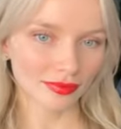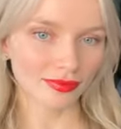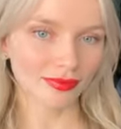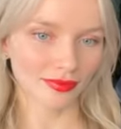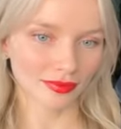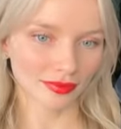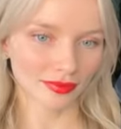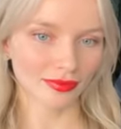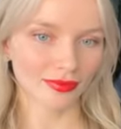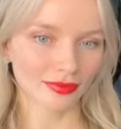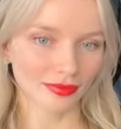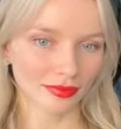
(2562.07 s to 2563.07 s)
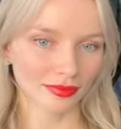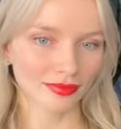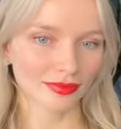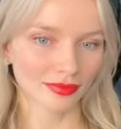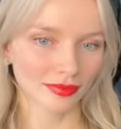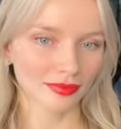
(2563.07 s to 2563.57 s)

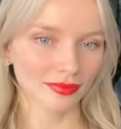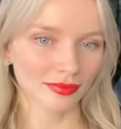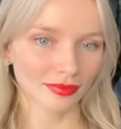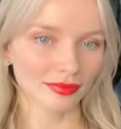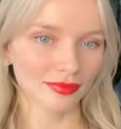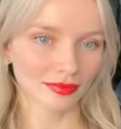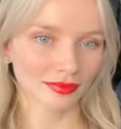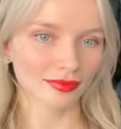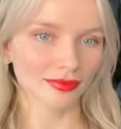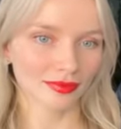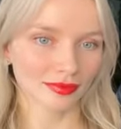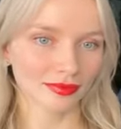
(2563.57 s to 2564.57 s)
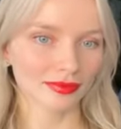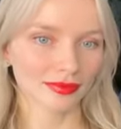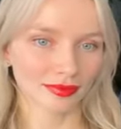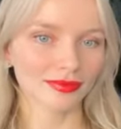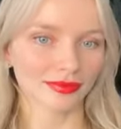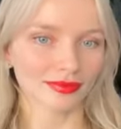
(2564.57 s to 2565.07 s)

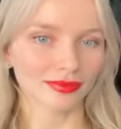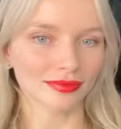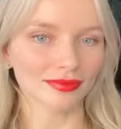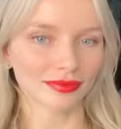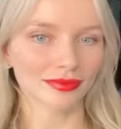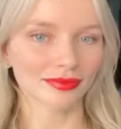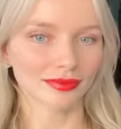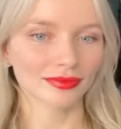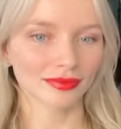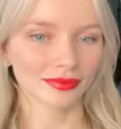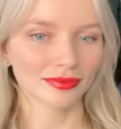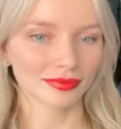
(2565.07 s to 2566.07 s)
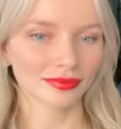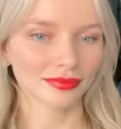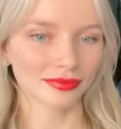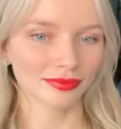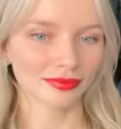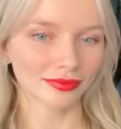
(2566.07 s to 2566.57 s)

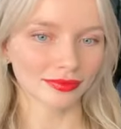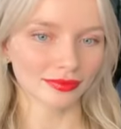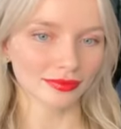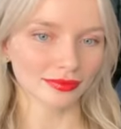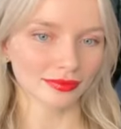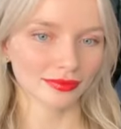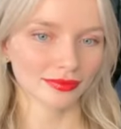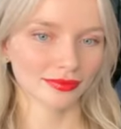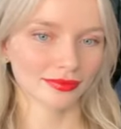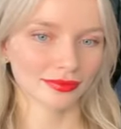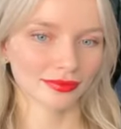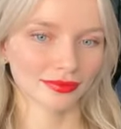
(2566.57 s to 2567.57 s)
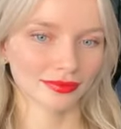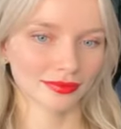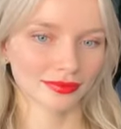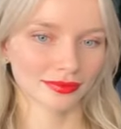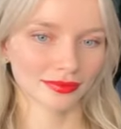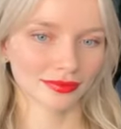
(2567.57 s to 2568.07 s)

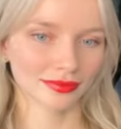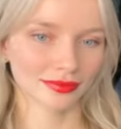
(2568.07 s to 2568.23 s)
No words are spoken by the person on screen.